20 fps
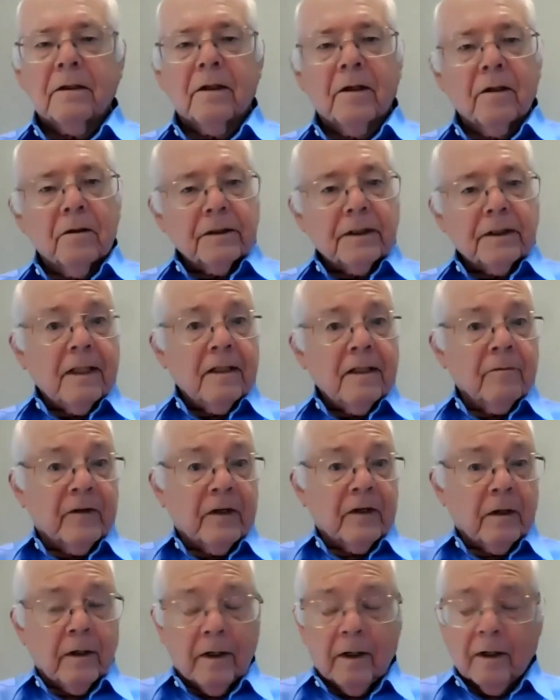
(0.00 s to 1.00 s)
You don't see
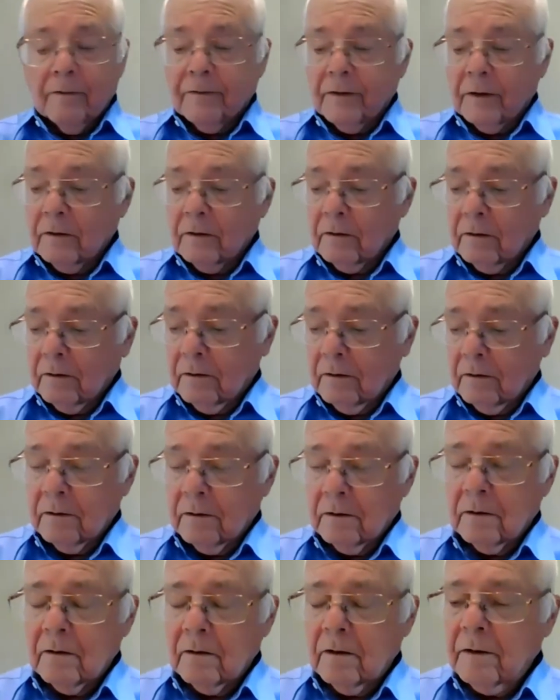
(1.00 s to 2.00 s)
them very often,
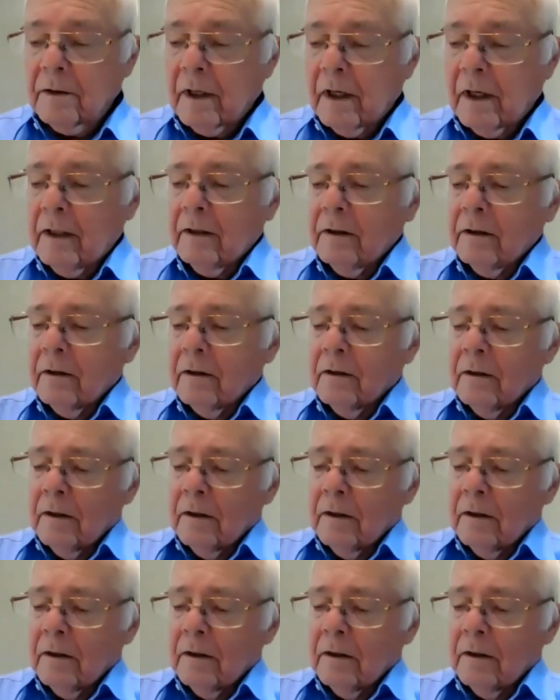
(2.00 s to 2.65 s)
okay?